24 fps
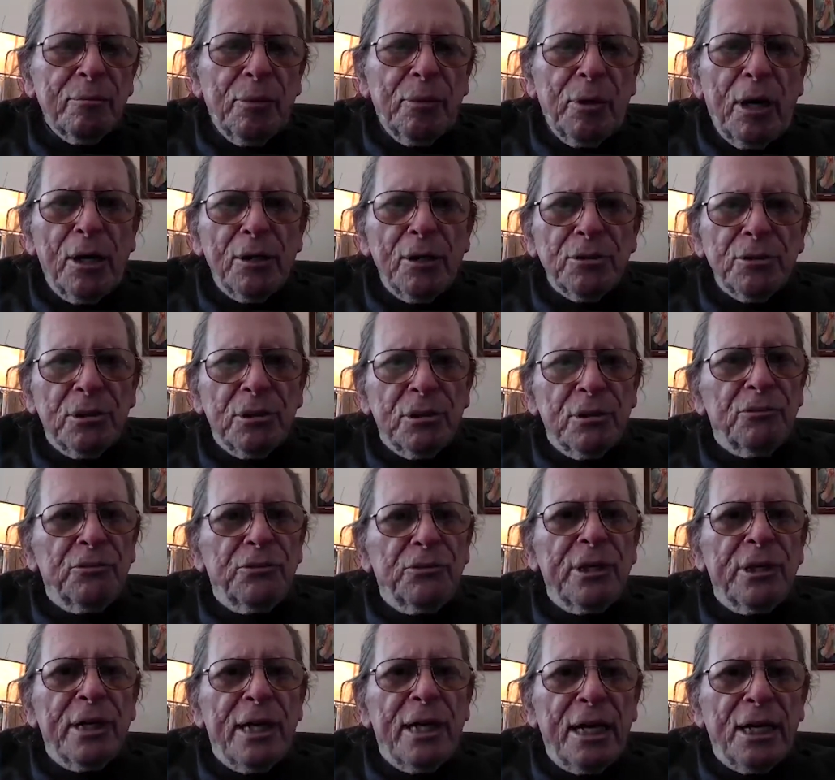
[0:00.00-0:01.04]
positive
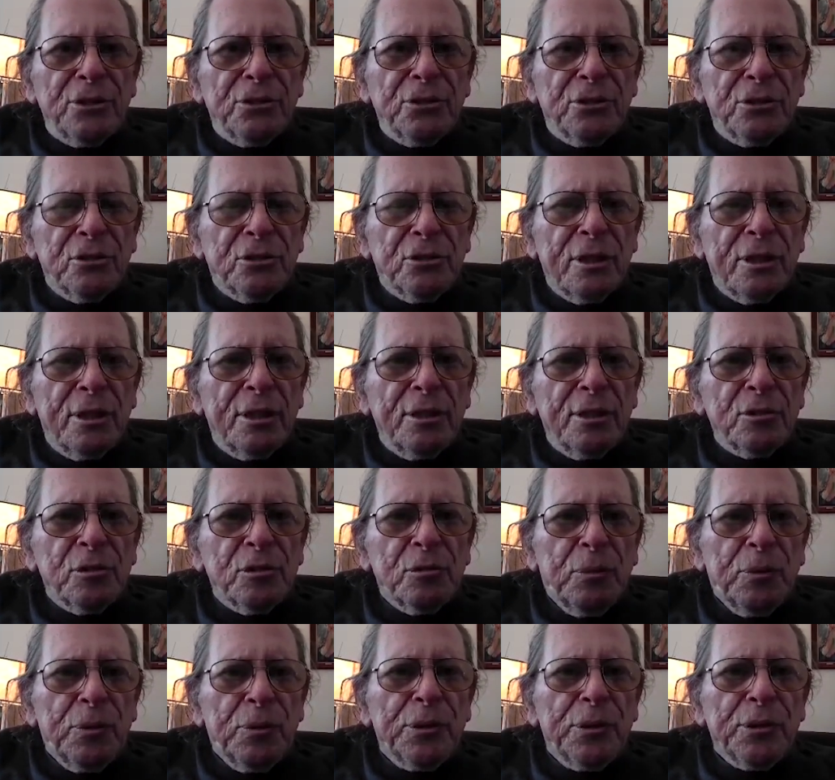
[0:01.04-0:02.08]
reactions I
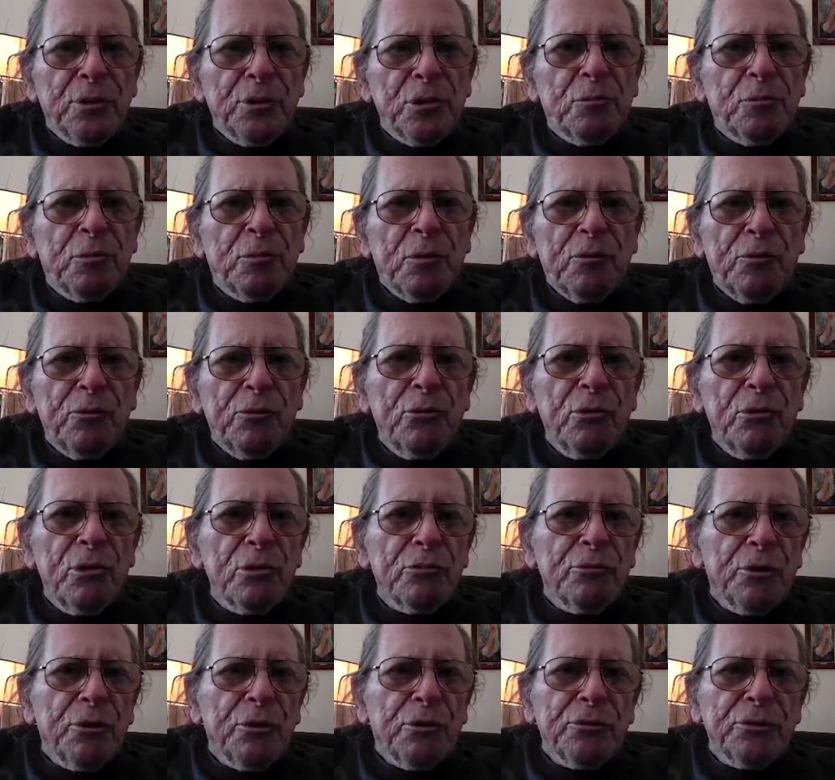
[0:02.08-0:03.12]
experienced
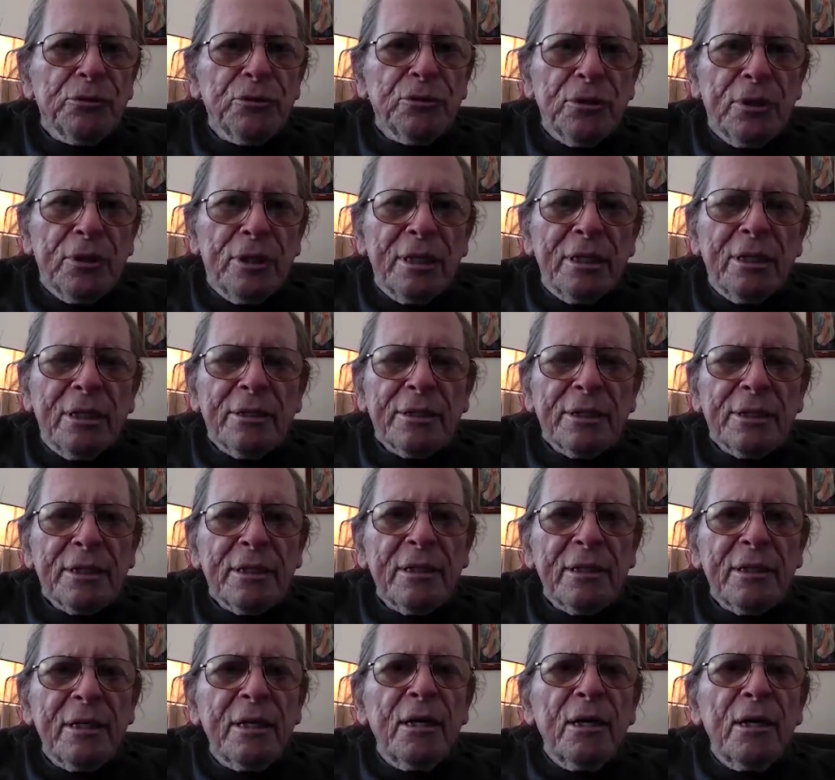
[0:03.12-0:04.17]
before with
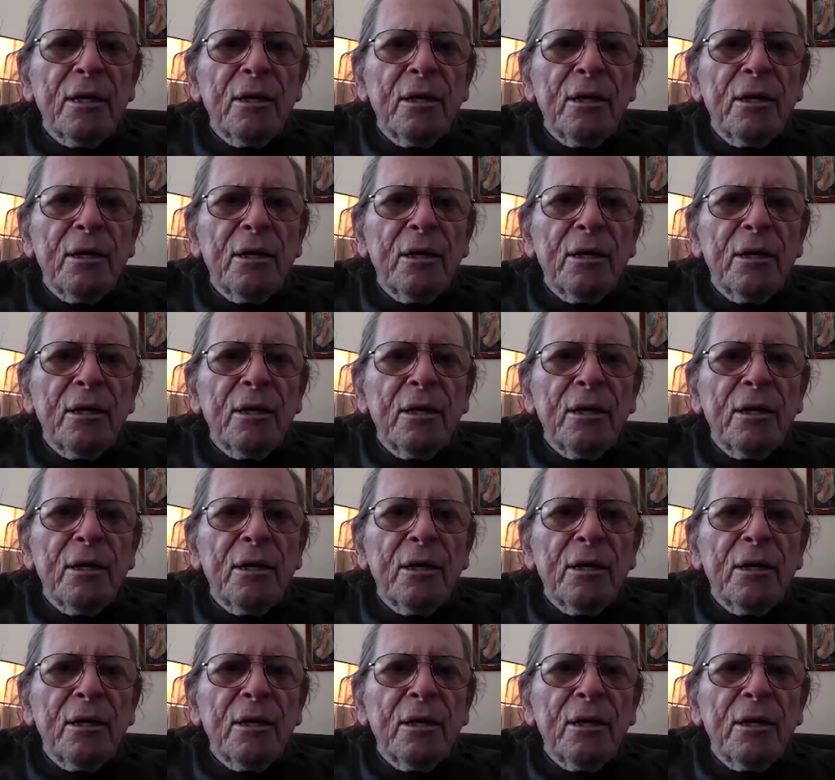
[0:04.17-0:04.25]
recycling